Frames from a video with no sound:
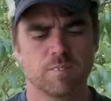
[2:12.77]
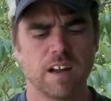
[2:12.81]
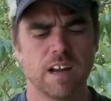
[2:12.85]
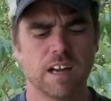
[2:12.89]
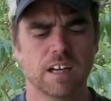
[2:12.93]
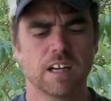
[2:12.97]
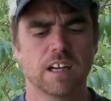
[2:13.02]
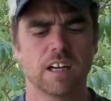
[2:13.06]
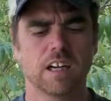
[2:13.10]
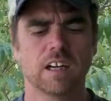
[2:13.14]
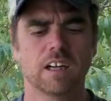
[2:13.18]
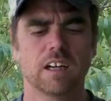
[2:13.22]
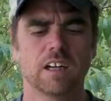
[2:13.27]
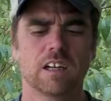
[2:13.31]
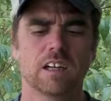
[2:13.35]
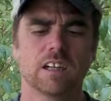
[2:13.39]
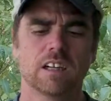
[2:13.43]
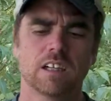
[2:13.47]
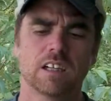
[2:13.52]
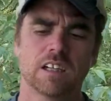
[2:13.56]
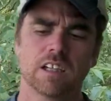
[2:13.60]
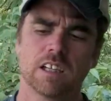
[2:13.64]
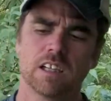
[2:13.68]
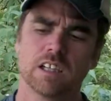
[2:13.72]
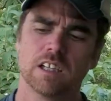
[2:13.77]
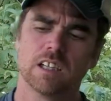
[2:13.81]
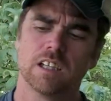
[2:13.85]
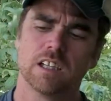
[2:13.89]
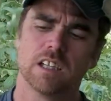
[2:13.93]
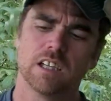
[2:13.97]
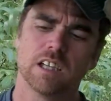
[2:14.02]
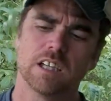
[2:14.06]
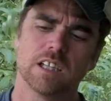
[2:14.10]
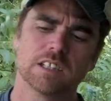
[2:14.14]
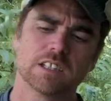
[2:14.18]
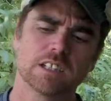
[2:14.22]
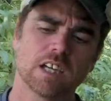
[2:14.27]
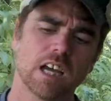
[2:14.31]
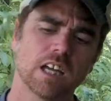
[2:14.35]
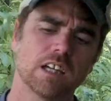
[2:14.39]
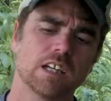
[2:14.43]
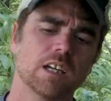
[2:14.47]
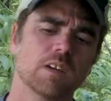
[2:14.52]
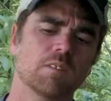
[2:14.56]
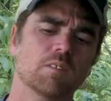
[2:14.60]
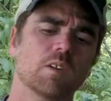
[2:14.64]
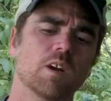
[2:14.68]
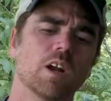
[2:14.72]
Back here, it's
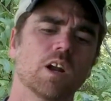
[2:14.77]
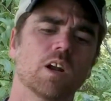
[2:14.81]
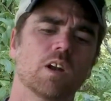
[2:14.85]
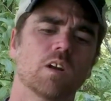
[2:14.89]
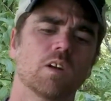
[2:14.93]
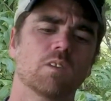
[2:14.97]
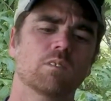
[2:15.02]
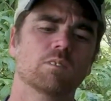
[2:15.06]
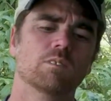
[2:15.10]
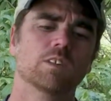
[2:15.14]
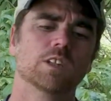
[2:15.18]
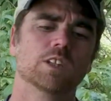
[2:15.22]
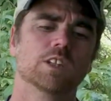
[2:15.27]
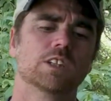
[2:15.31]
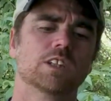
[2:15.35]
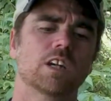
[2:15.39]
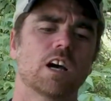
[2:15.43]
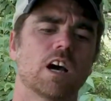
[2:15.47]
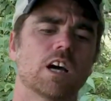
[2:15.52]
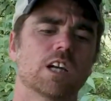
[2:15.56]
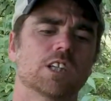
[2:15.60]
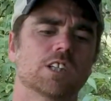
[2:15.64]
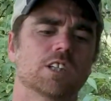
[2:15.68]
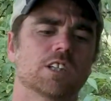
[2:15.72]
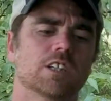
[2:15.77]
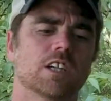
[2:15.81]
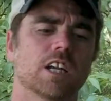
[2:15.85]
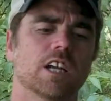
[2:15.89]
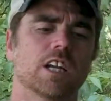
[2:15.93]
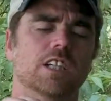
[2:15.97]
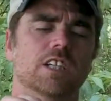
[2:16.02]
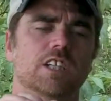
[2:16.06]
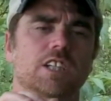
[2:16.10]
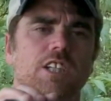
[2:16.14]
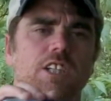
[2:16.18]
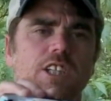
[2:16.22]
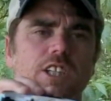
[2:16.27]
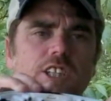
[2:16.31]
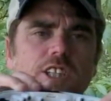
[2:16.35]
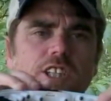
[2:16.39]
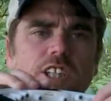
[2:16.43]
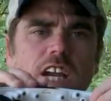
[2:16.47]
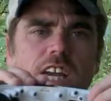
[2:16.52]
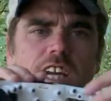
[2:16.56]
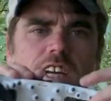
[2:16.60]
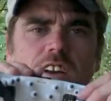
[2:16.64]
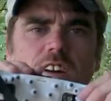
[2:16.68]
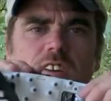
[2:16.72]
got them little massager things that just
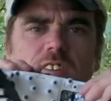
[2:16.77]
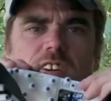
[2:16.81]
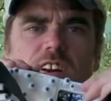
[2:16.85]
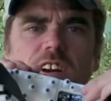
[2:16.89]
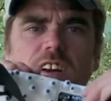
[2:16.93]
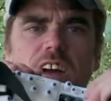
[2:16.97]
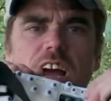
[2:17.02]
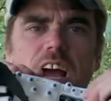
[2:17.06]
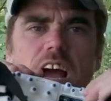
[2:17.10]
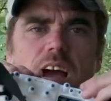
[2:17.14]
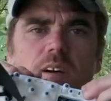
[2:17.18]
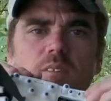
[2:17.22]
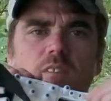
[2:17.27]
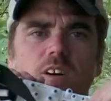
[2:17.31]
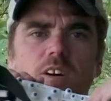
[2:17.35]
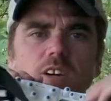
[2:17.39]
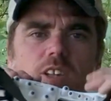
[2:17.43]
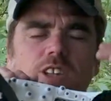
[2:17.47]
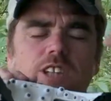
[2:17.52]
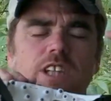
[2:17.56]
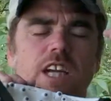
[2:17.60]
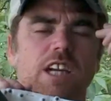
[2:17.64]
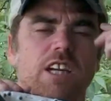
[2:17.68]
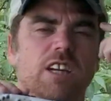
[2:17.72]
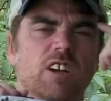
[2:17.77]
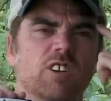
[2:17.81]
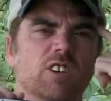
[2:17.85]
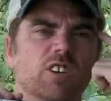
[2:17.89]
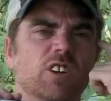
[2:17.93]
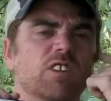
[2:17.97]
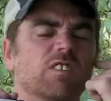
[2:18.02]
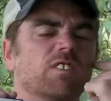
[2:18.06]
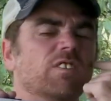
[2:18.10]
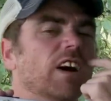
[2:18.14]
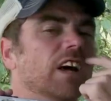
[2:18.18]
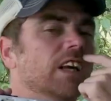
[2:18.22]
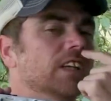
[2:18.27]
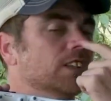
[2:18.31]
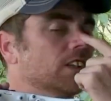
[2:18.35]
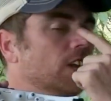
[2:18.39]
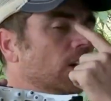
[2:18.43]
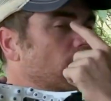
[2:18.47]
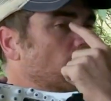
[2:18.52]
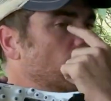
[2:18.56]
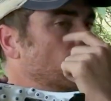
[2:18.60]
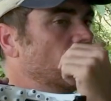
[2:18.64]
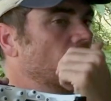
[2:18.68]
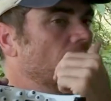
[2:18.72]
shake on your eyeball, shake on your face
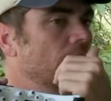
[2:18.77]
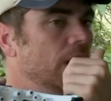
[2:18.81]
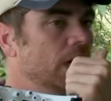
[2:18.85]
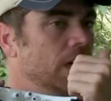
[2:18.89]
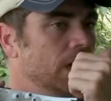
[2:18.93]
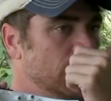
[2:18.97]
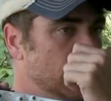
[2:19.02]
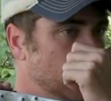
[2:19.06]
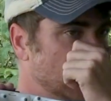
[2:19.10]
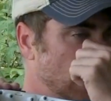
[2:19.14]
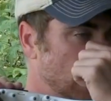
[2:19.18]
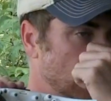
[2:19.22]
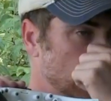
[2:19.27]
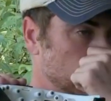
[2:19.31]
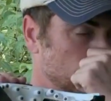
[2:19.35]
all around here.